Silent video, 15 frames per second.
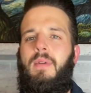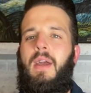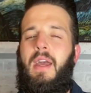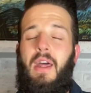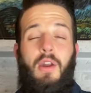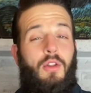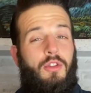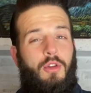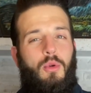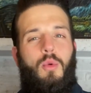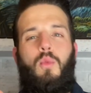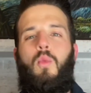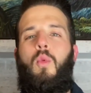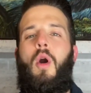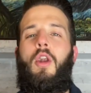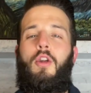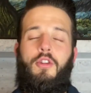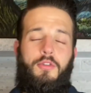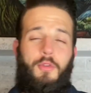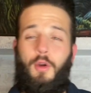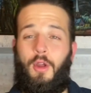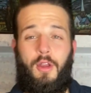It'll do wonders
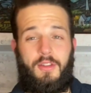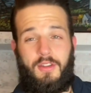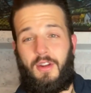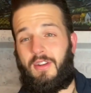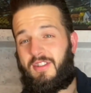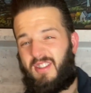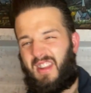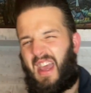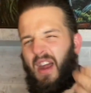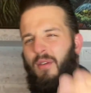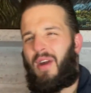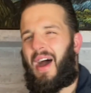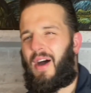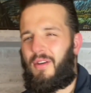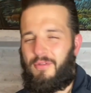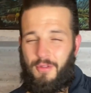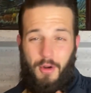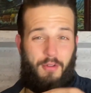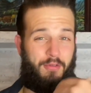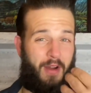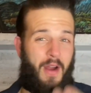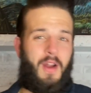for you. It's going to stay around for a
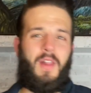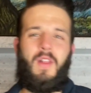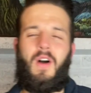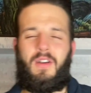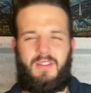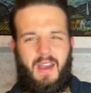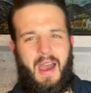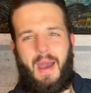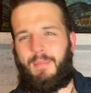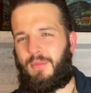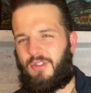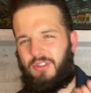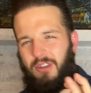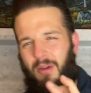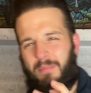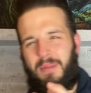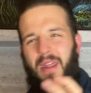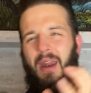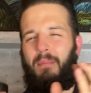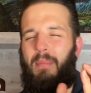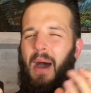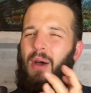very long time. Something
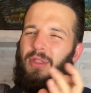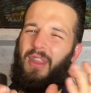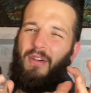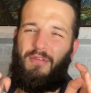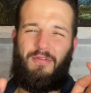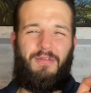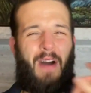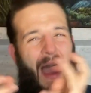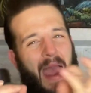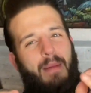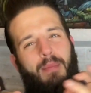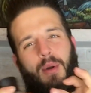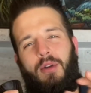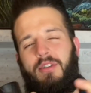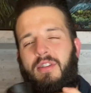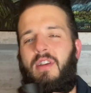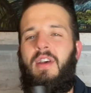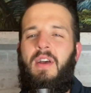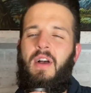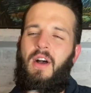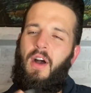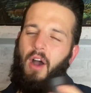about the fibers
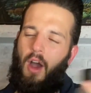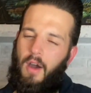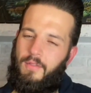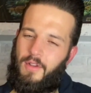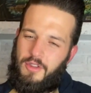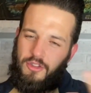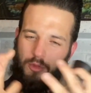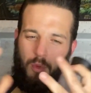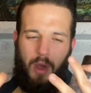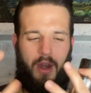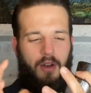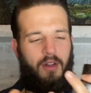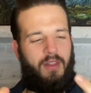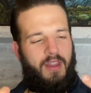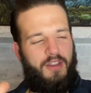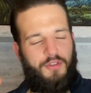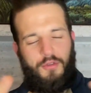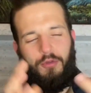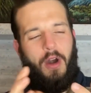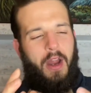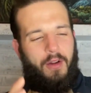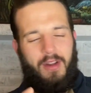of a sweater in this
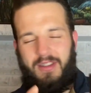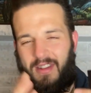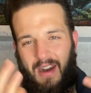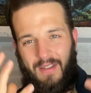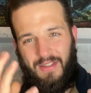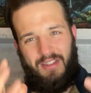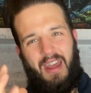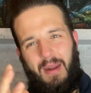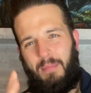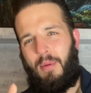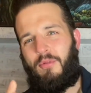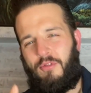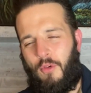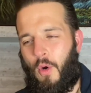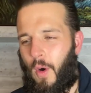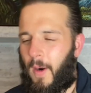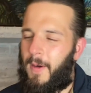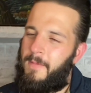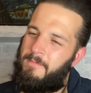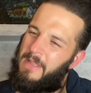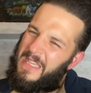fragrance, and I've said it before,